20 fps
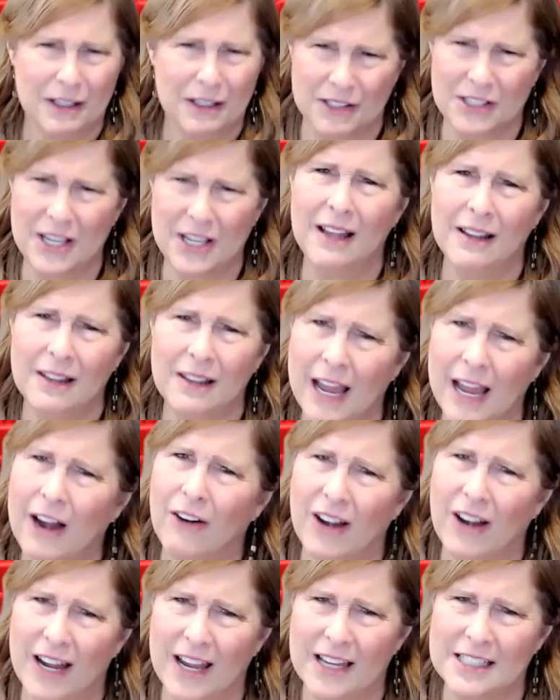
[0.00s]
It's
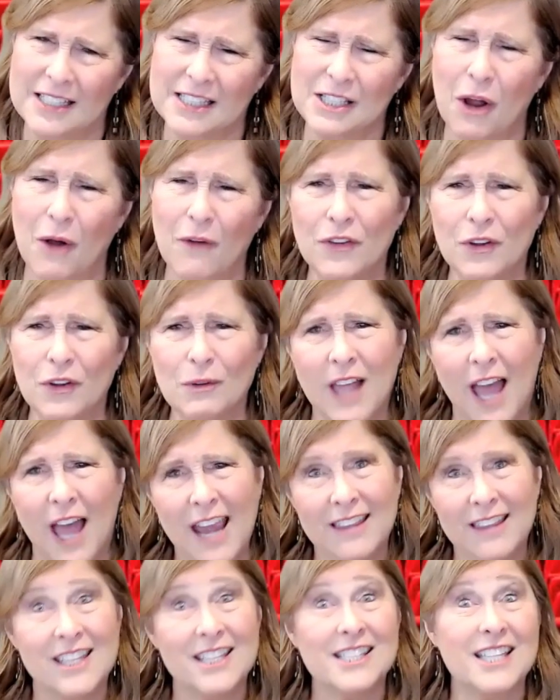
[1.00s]
hilarious. So, if you
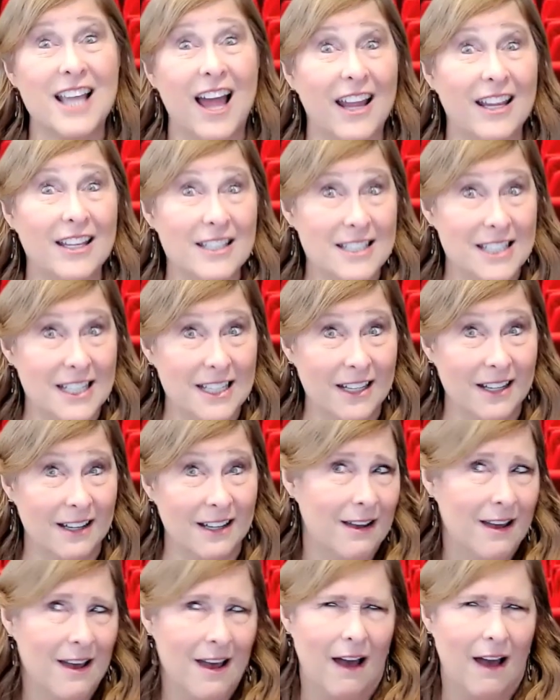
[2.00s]
like this
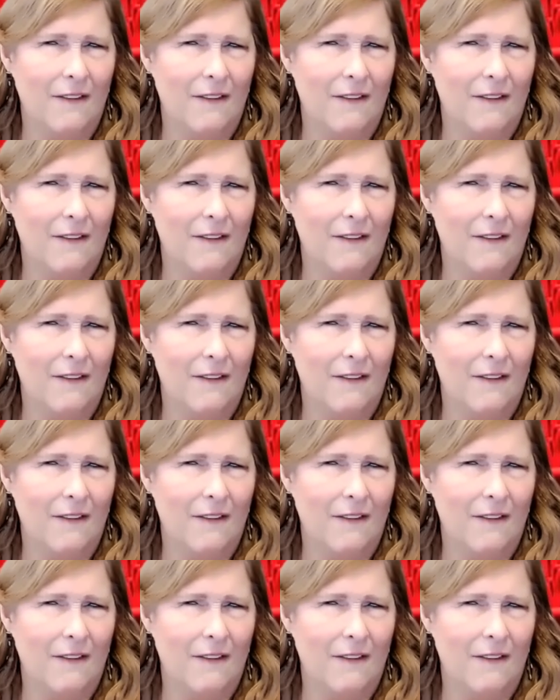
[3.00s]
idea